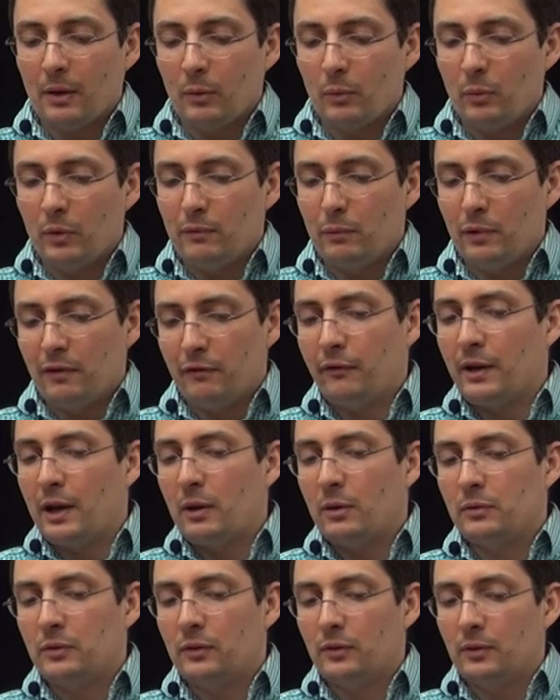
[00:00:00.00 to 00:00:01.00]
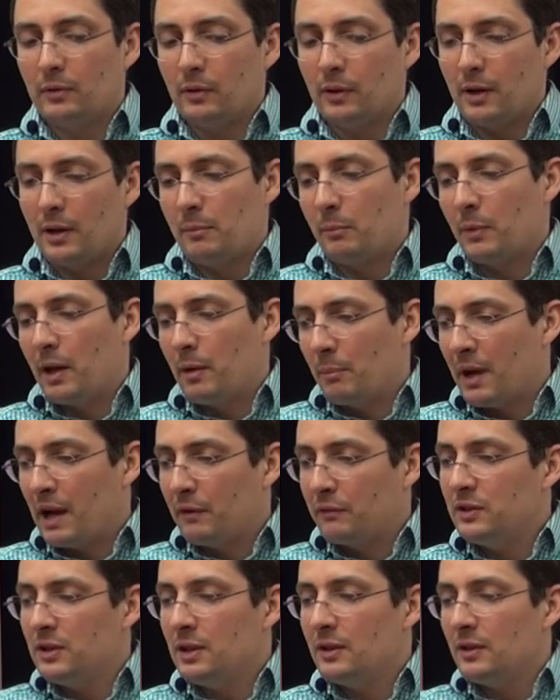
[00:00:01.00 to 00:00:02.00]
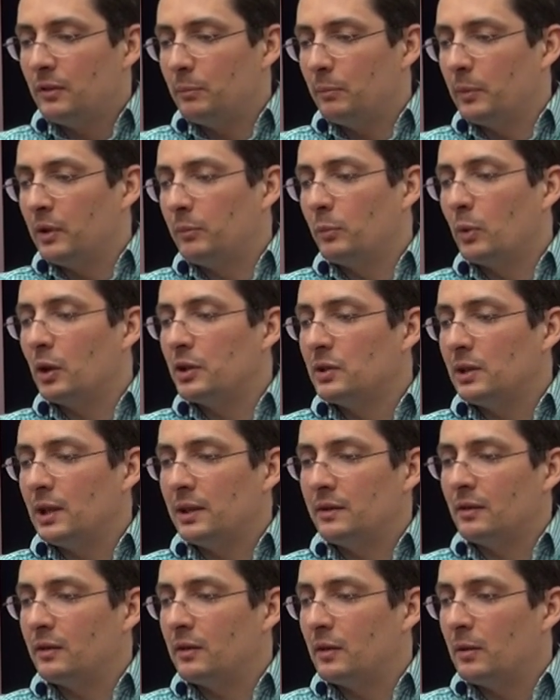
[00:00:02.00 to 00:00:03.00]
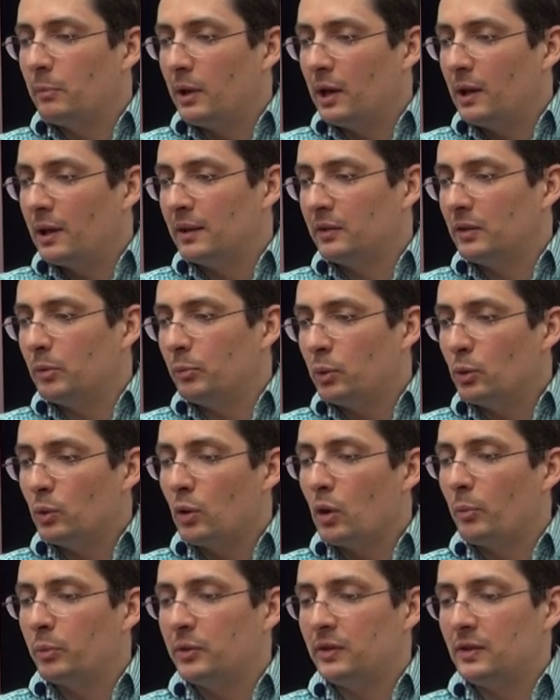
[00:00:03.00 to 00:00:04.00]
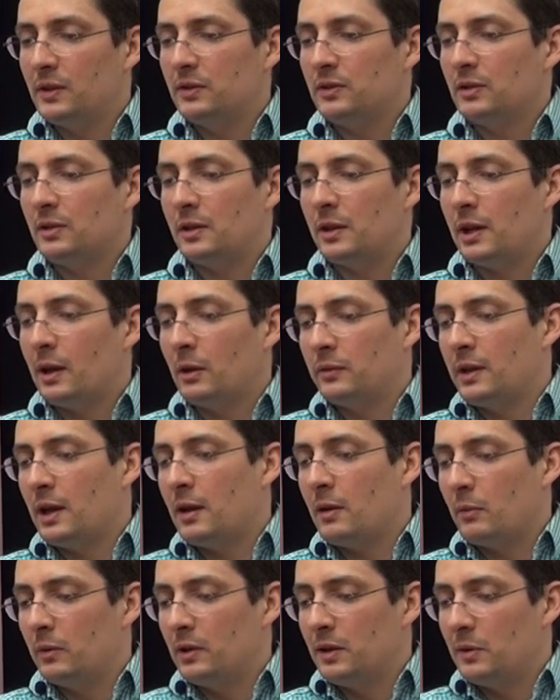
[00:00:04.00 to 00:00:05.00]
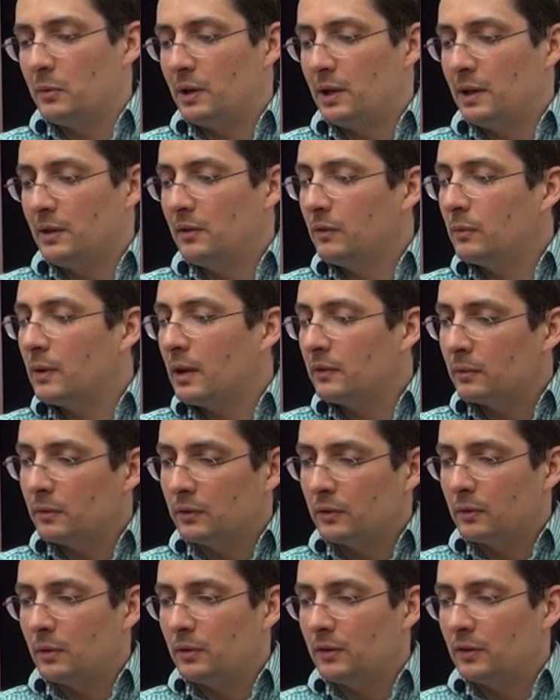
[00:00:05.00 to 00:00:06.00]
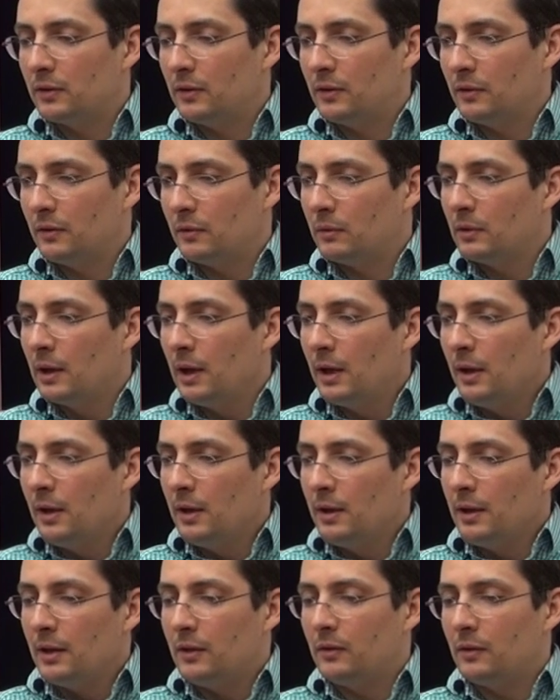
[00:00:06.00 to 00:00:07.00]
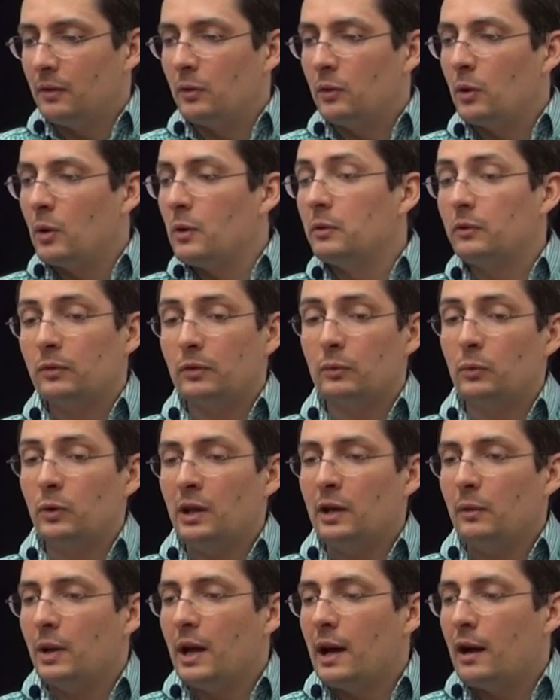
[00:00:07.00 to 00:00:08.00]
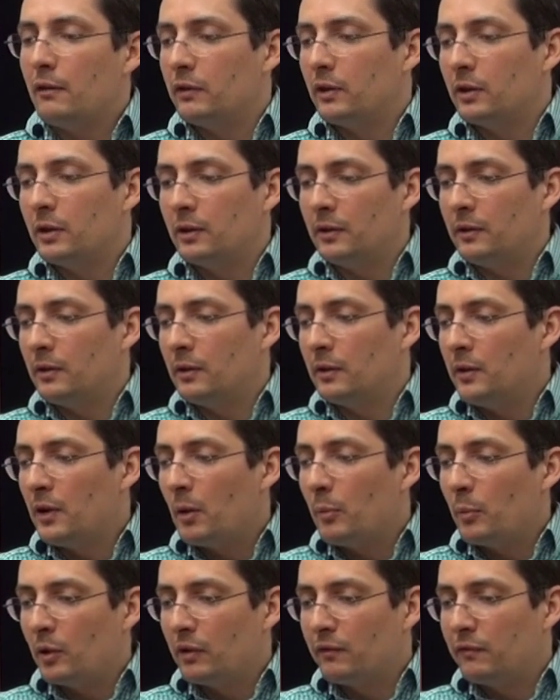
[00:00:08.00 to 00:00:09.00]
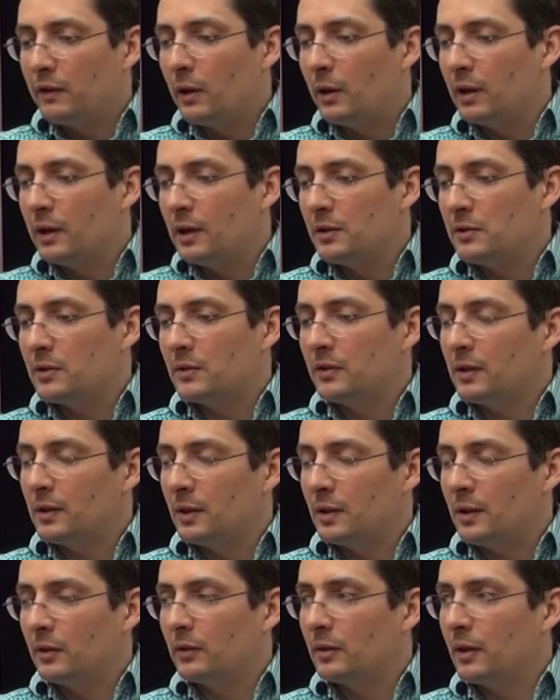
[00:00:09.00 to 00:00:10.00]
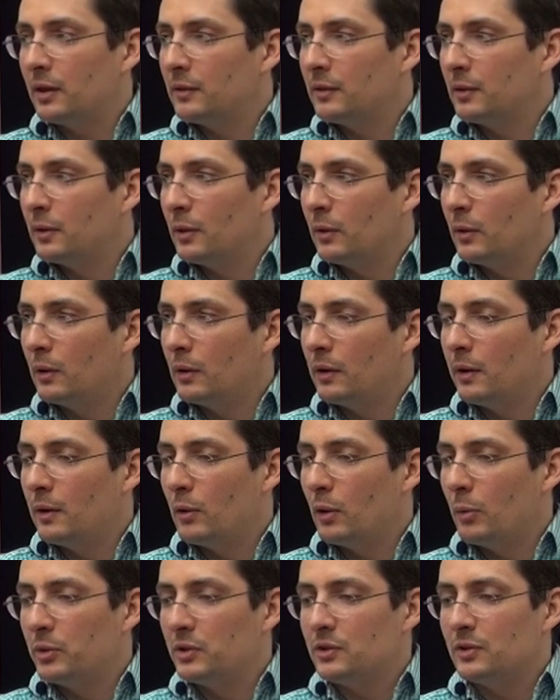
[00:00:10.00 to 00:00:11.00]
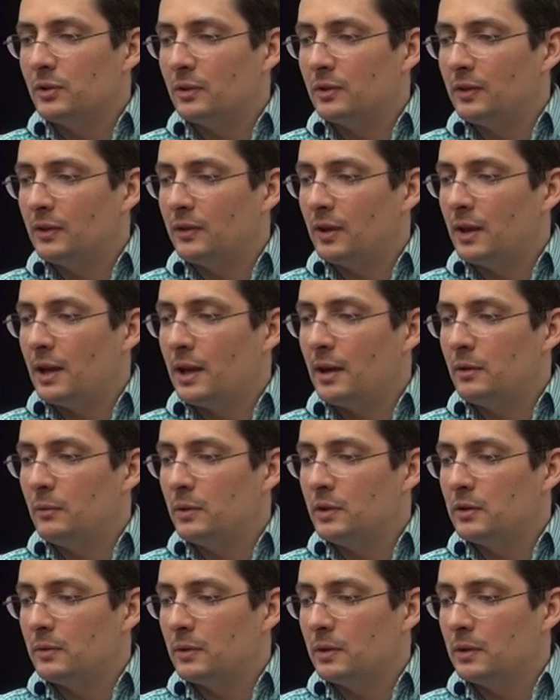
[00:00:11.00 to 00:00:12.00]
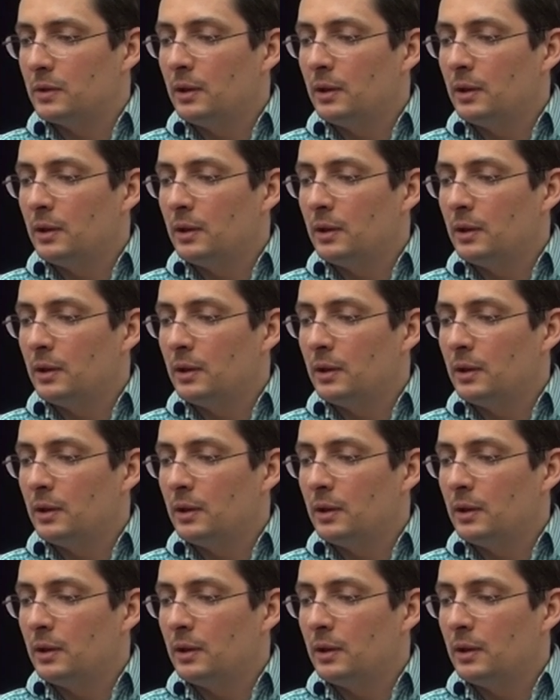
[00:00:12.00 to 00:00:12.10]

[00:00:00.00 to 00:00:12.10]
we found, and MafG is modulating the bile acid pool composition, and how that really relates to atherosclerosis isn't known. So really we have a number of very interesting and exciting opportunities ahead, which